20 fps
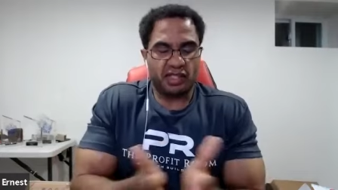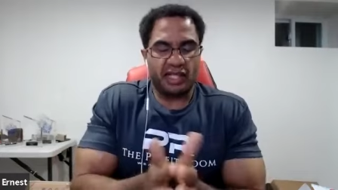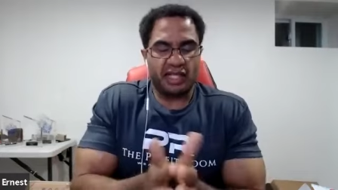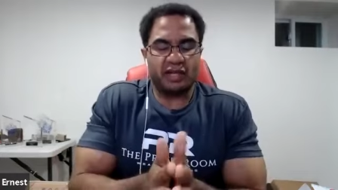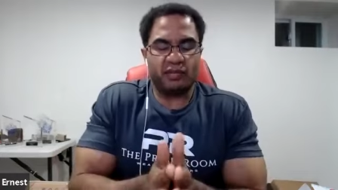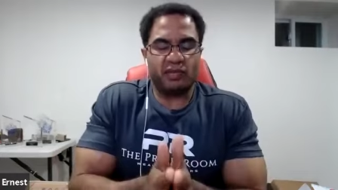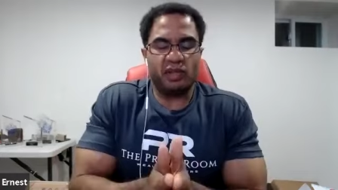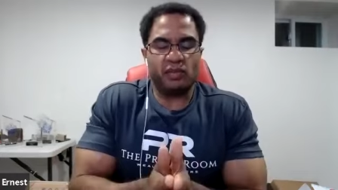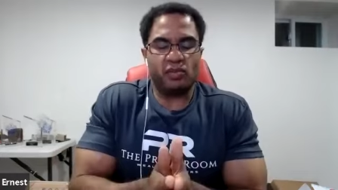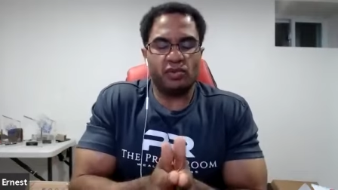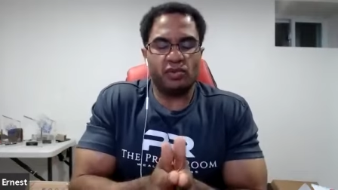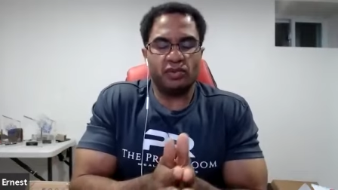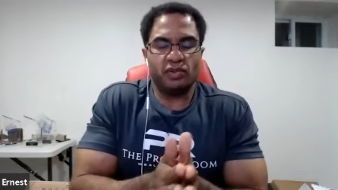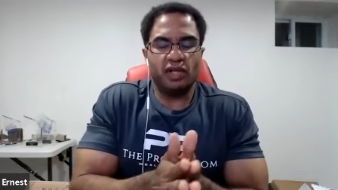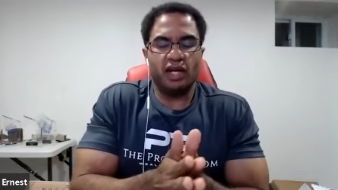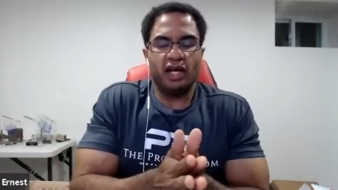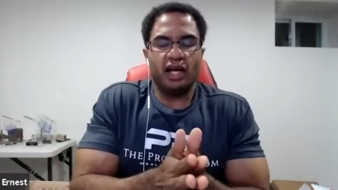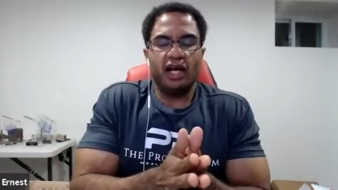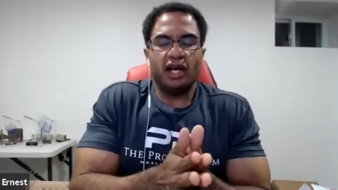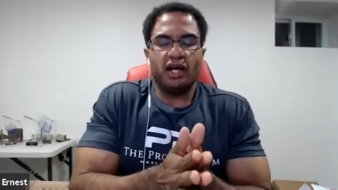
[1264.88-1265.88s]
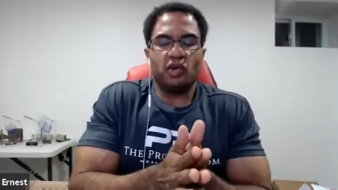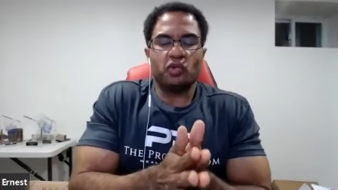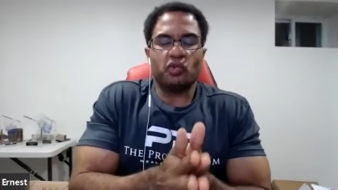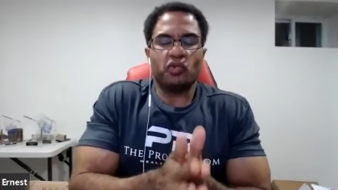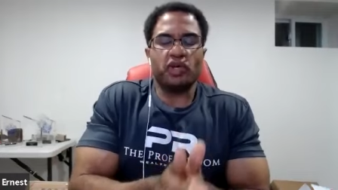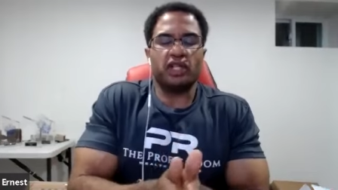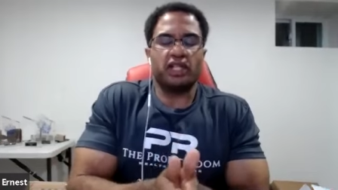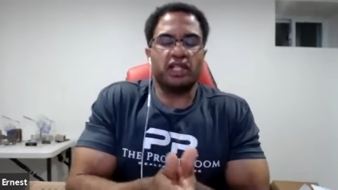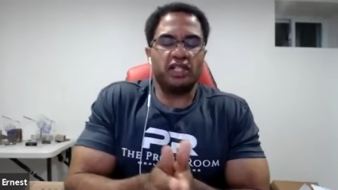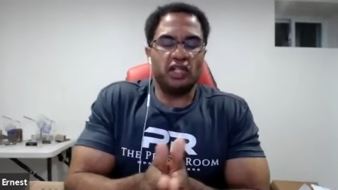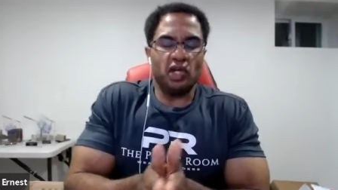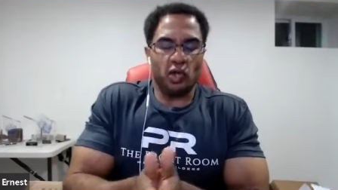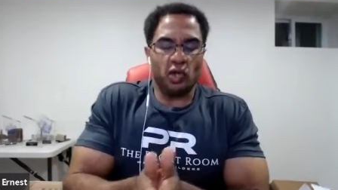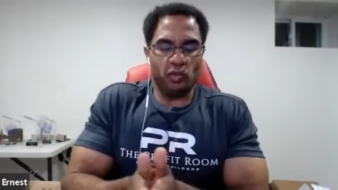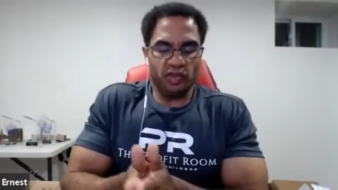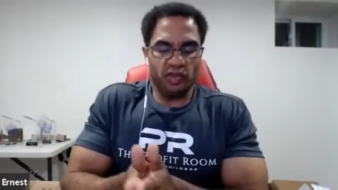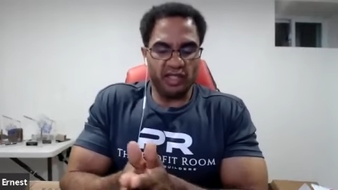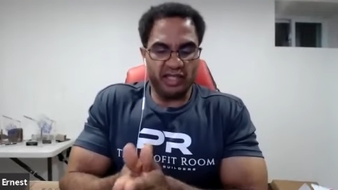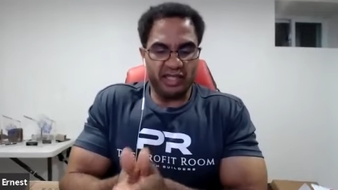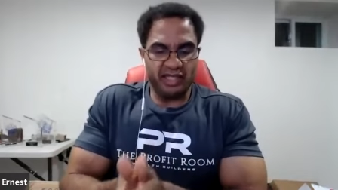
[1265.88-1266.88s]
and a lot of people really don't
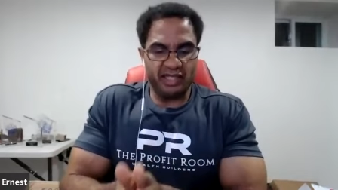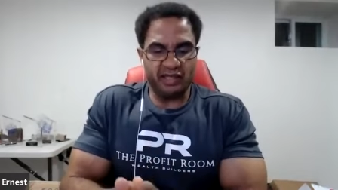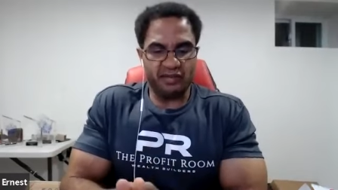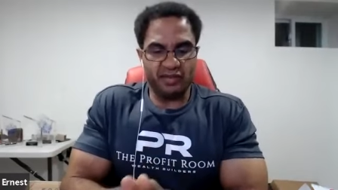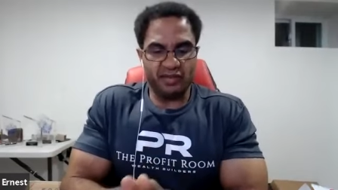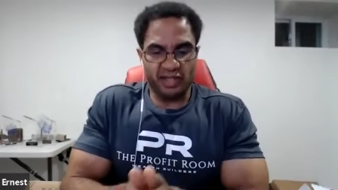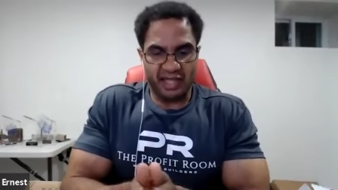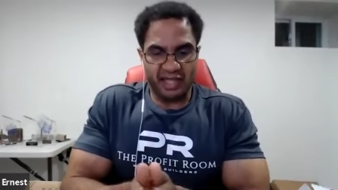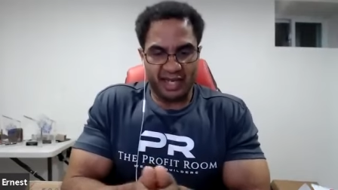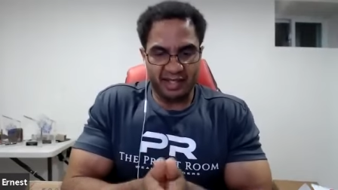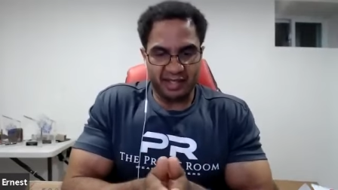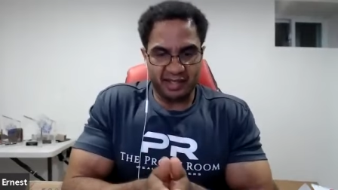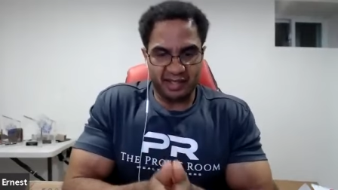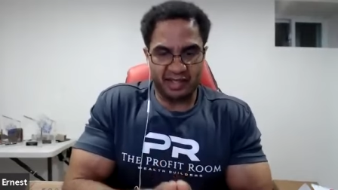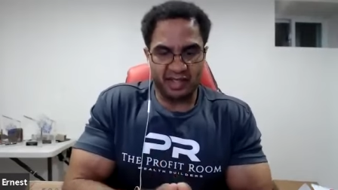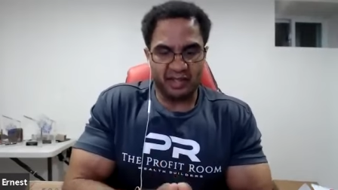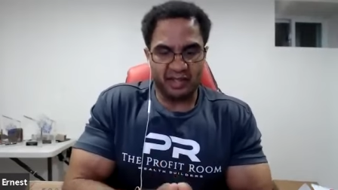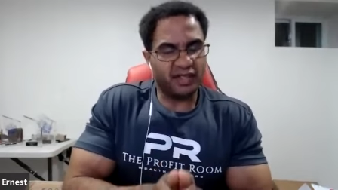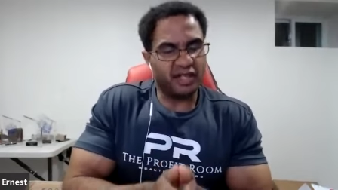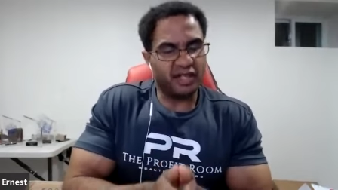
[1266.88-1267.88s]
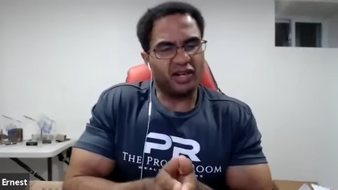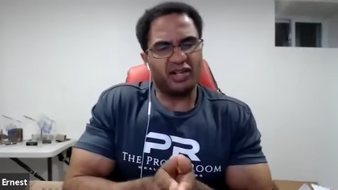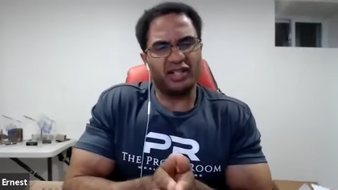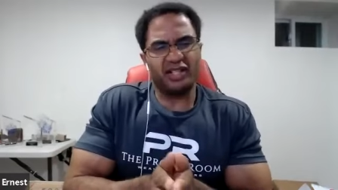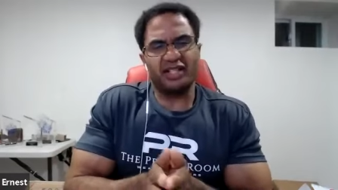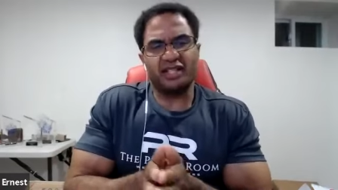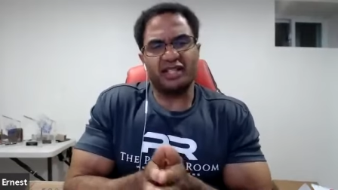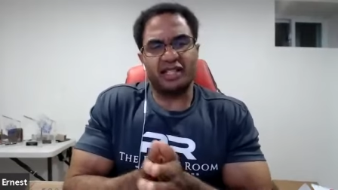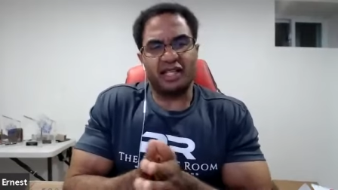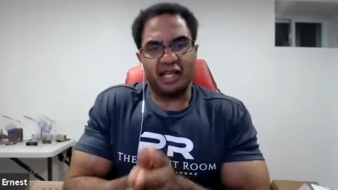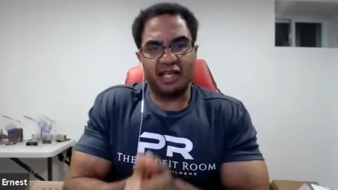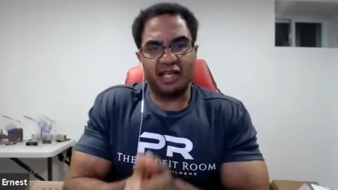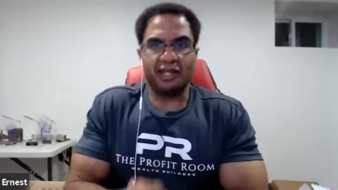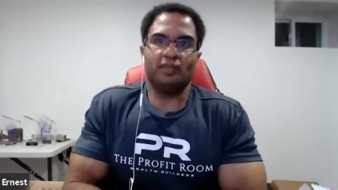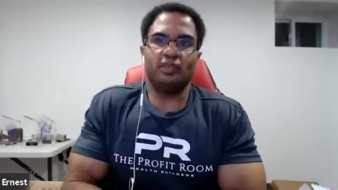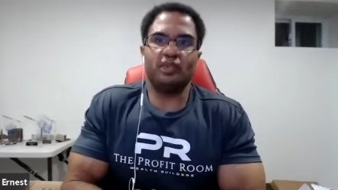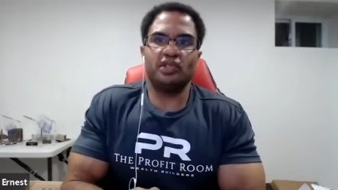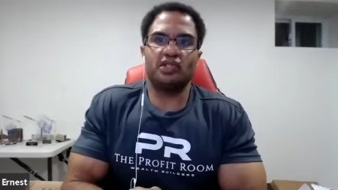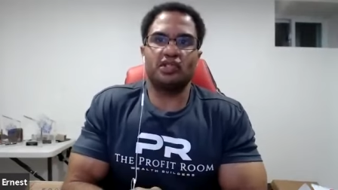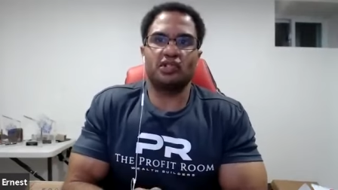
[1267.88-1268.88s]
believe a lot of stuff, like, oh, this can't
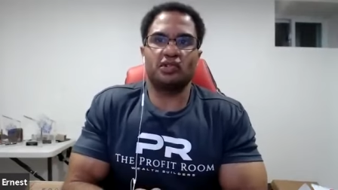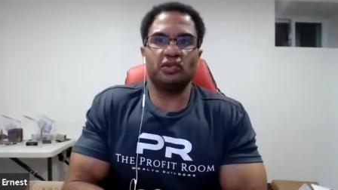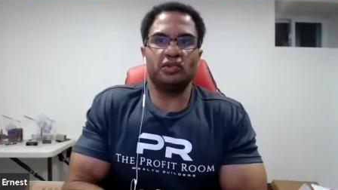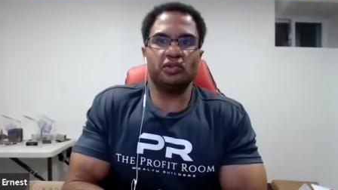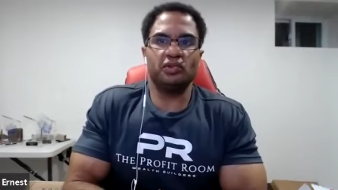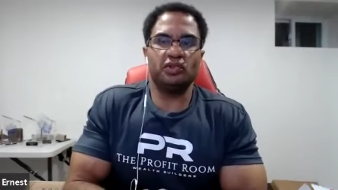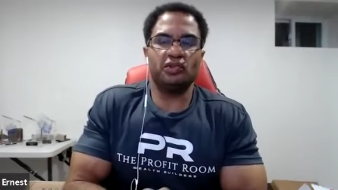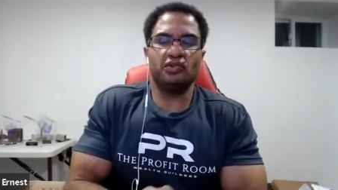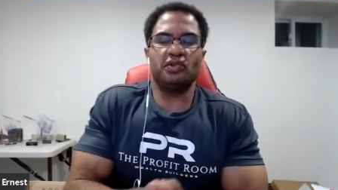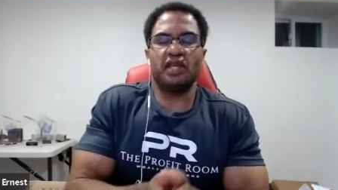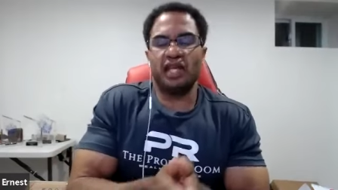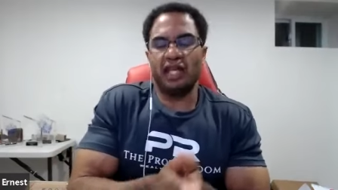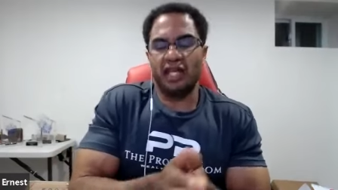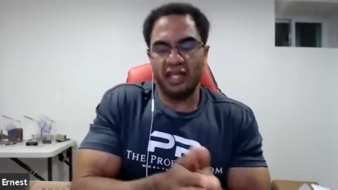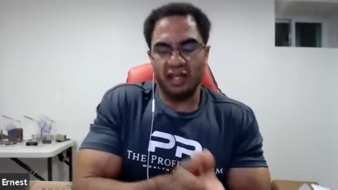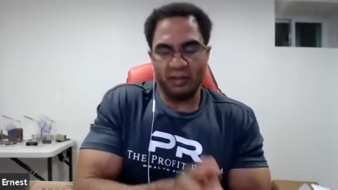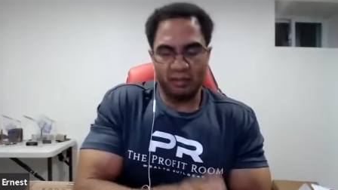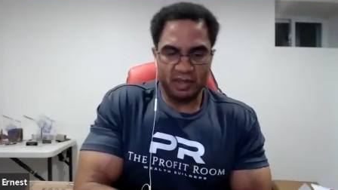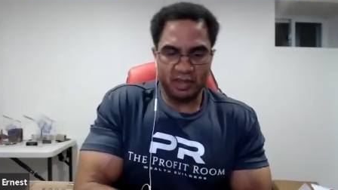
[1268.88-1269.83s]
be true, you can't